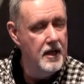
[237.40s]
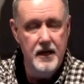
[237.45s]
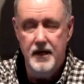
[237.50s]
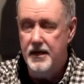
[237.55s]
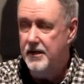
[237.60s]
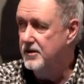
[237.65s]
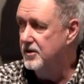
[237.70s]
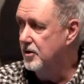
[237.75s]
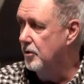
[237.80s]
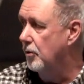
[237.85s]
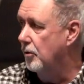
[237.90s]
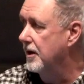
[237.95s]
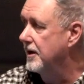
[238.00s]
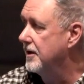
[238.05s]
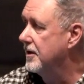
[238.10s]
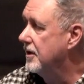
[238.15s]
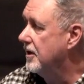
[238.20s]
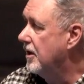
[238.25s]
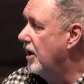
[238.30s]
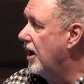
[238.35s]
is going
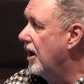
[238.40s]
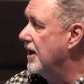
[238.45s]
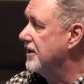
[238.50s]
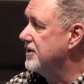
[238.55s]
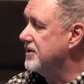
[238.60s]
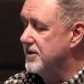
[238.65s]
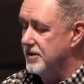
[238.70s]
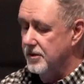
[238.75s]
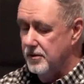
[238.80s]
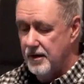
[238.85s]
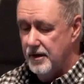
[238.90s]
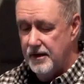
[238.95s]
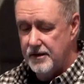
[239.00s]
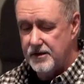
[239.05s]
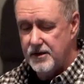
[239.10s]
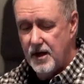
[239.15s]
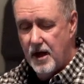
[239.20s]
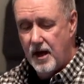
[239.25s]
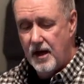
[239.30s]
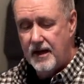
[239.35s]
to cost you.
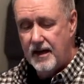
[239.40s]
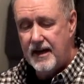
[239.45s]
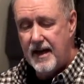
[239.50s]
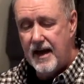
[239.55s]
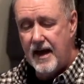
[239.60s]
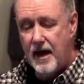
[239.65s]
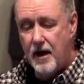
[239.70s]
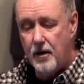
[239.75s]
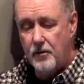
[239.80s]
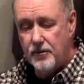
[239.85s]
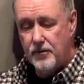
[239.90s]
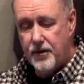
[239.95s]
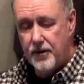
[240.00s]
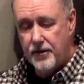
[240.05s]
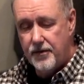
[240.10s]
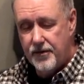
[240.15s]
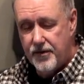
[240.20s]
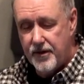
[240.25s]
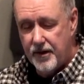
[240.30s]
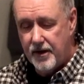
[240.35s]
It's
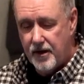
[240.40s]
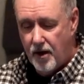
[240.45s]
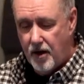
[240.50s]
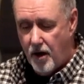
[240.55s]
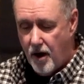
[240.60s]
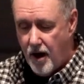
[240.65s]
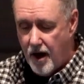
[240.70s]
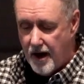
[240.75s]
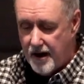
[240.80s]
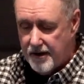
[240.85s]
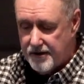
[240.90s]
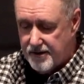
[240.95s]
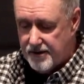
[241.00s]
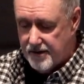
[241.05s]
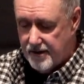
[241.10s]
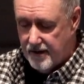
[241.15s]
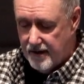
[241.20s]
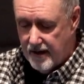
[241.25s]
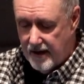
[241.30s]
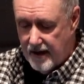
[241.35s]
count the
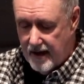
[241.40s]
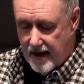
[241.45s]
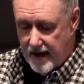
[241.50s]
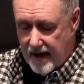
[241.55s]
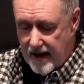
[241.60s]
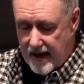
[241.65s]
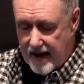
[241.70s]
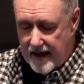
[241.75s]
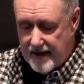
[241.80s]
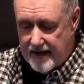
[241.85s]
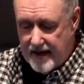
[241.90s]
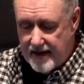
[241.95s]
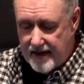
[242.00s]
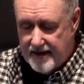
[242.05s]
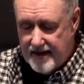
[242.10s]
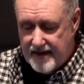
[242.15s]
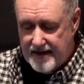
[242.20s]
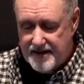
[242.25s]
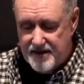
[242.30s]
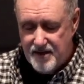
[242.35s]
cost. And
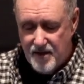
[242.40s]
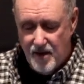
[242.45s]
in these